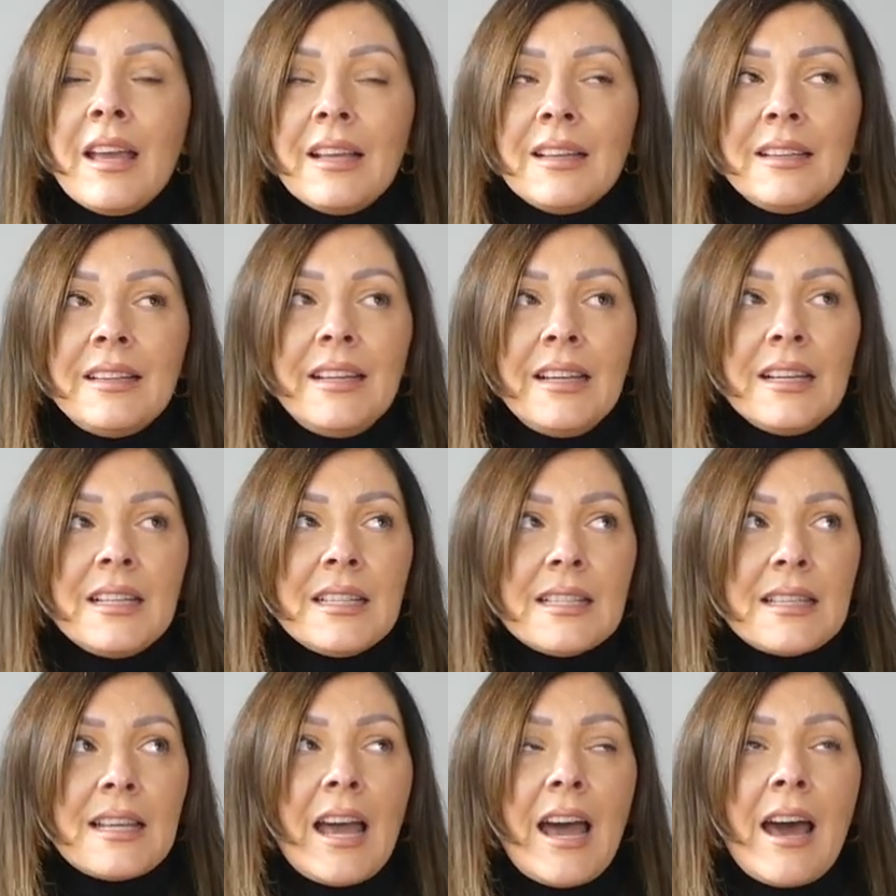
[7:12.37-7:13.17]

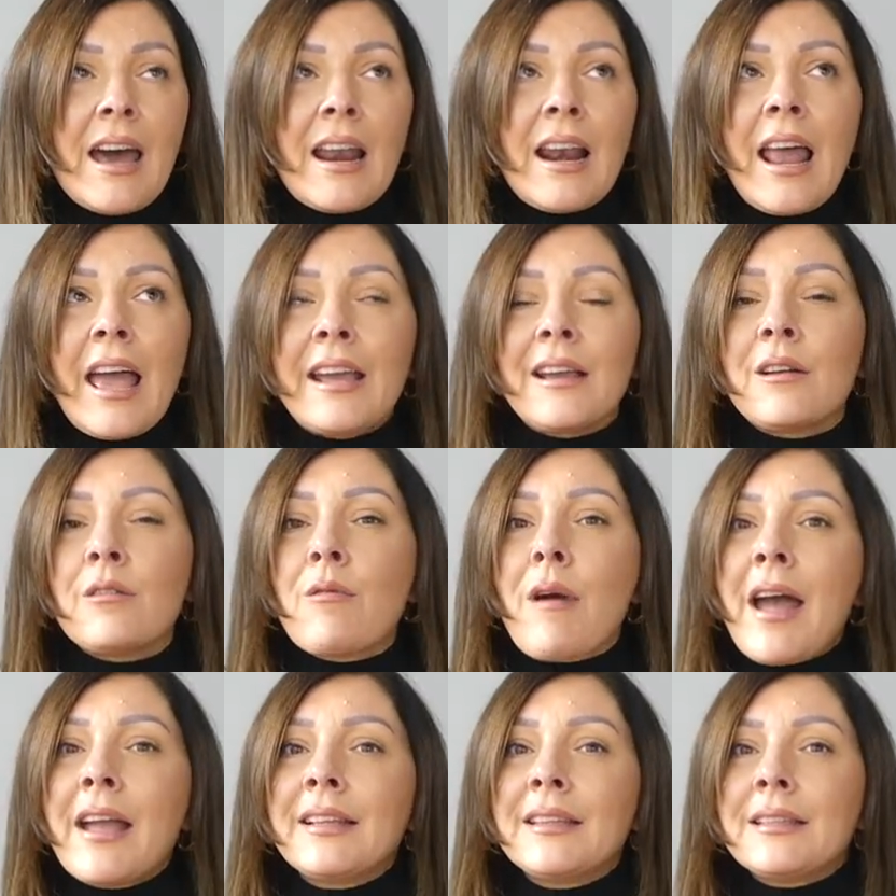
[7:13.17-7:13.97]
These are like
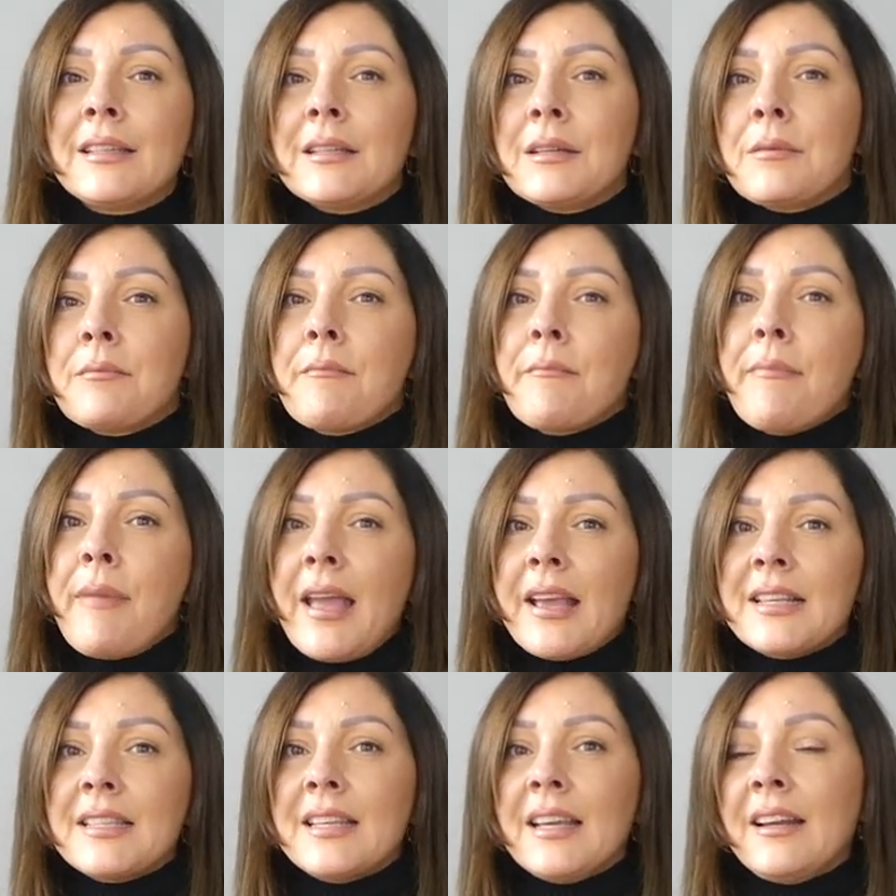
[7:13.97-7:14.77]
quite
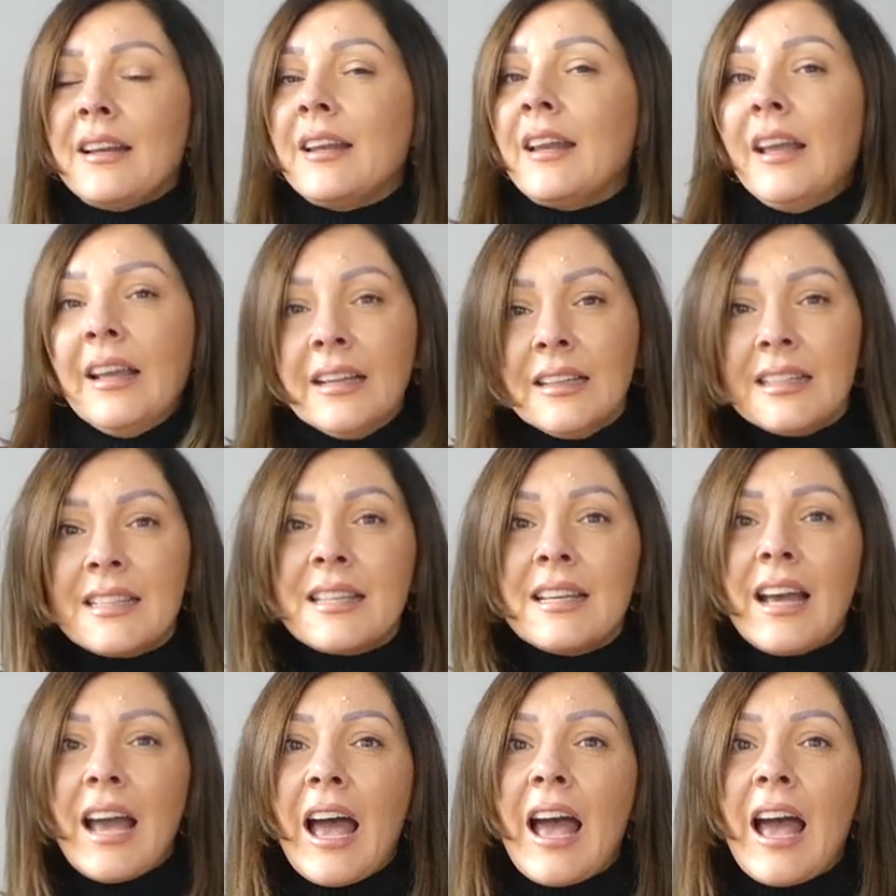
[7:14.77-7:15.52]
basic knits.